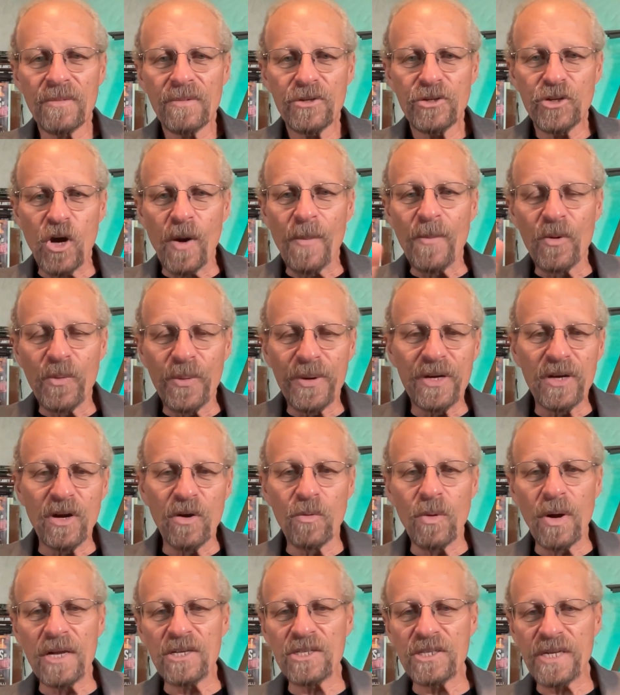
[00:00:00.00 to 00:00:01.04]
Joe Marino
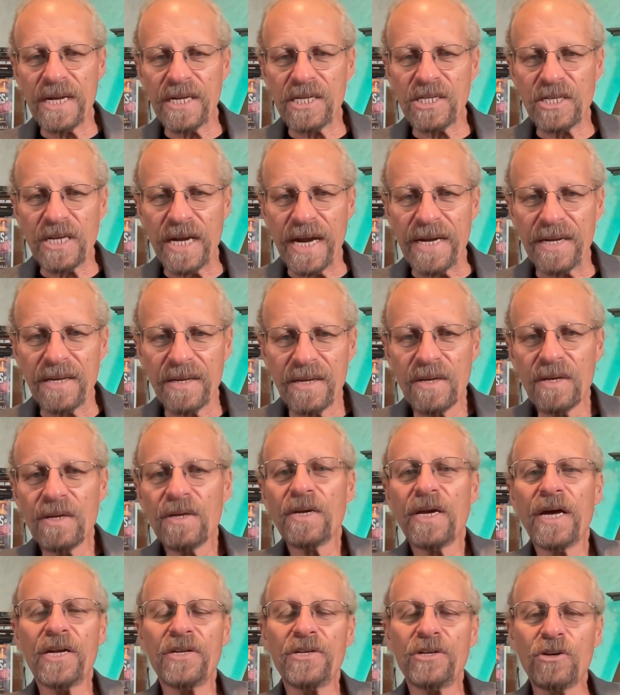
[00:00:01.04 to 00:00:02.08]
runs that site.
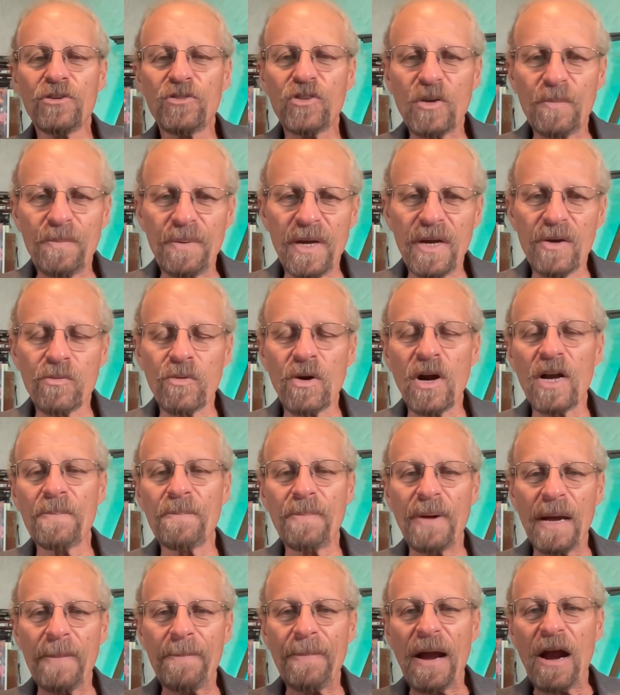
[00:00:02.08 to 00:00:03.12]
It used to be run
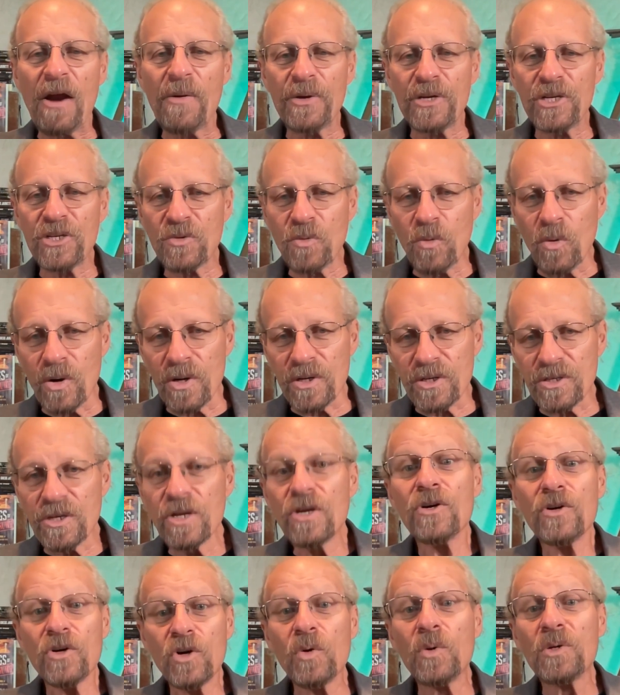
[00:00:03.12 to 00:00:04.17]
by Barry Schwartz,
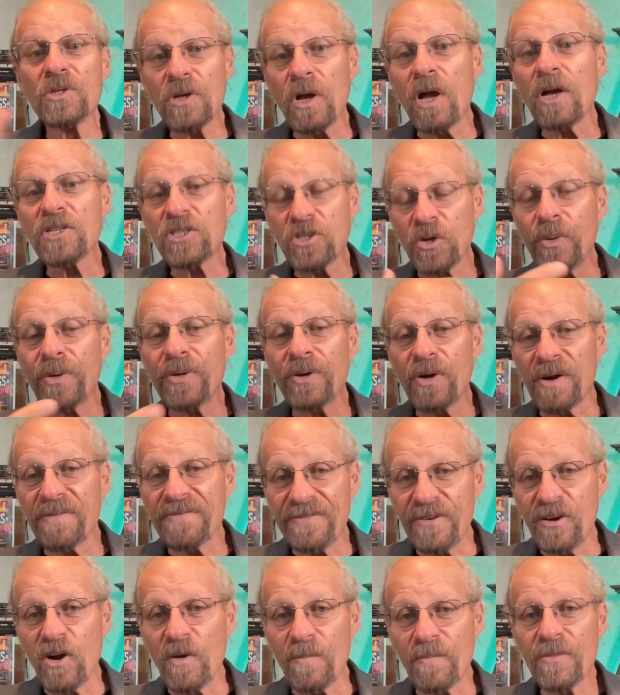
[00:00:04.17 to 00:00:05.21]
who was also in our
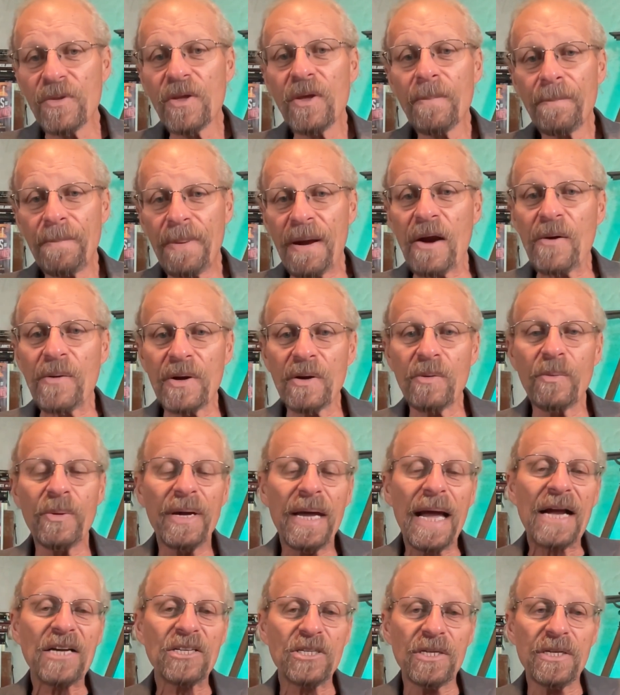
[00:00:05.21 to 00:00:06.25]
film. Barry,
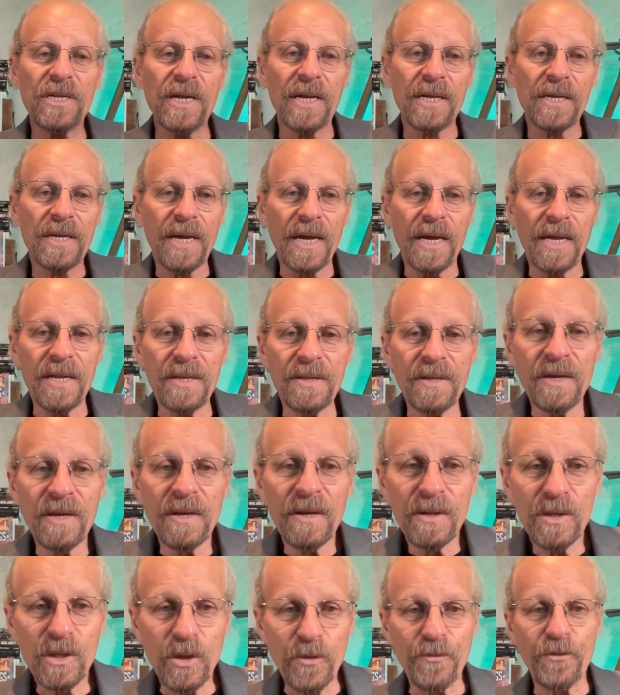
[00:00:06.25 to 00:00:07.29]
we actually dedicated
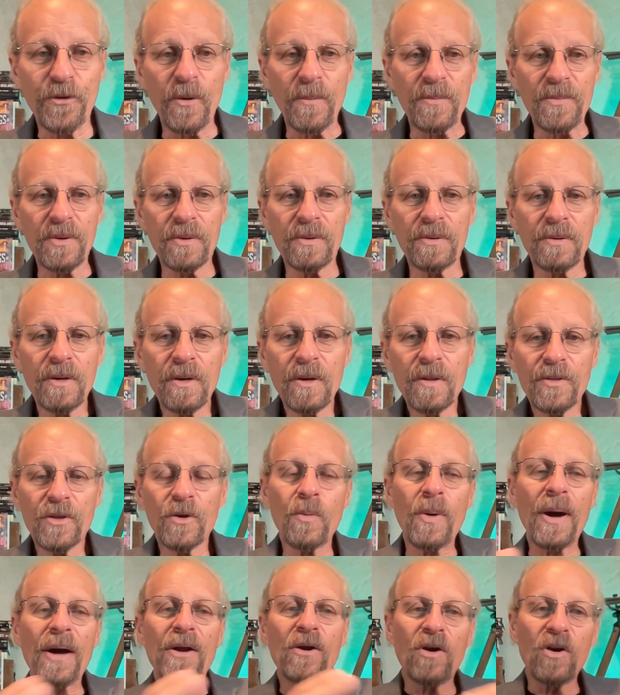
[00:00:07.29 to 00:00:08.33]
the film to
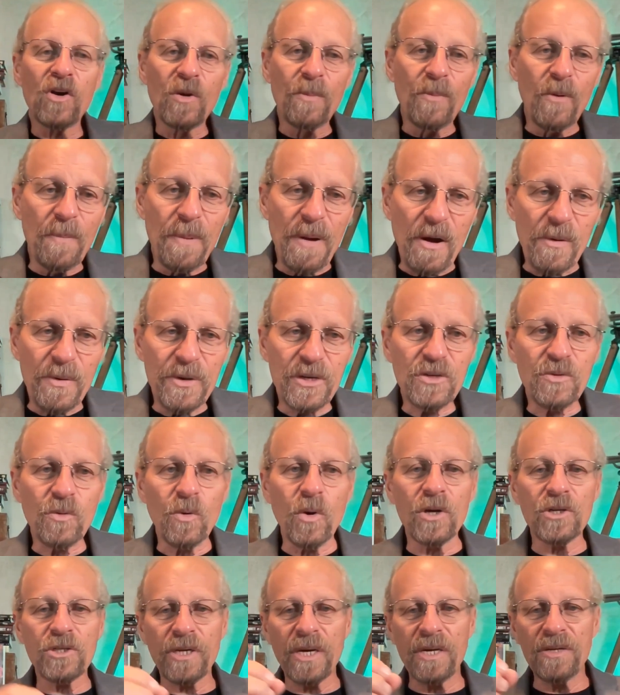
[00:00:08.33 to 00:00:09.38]
the Right Honorable Barry
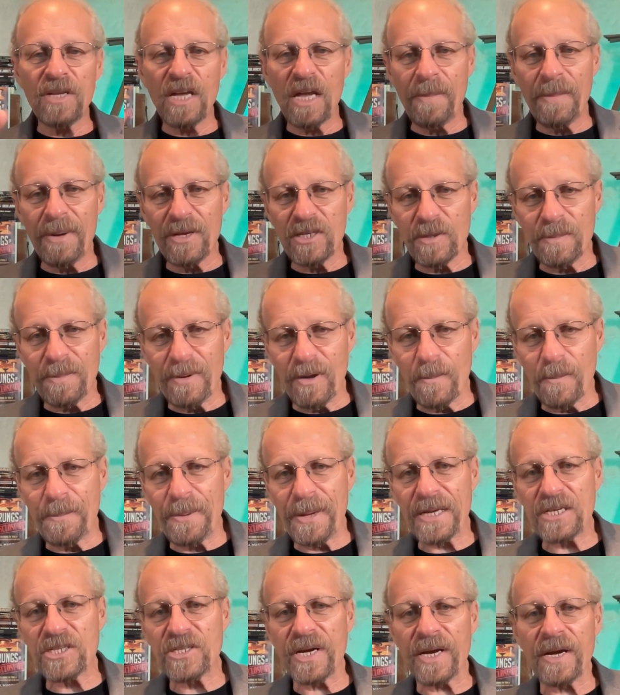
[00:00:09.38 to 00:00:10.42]
Schwartz and Dame Isabel
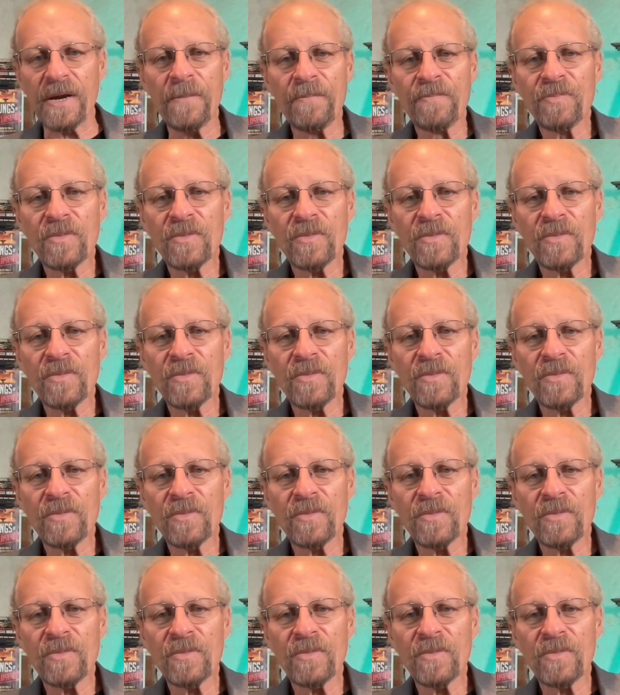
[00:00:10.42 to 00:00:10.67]
Pixick.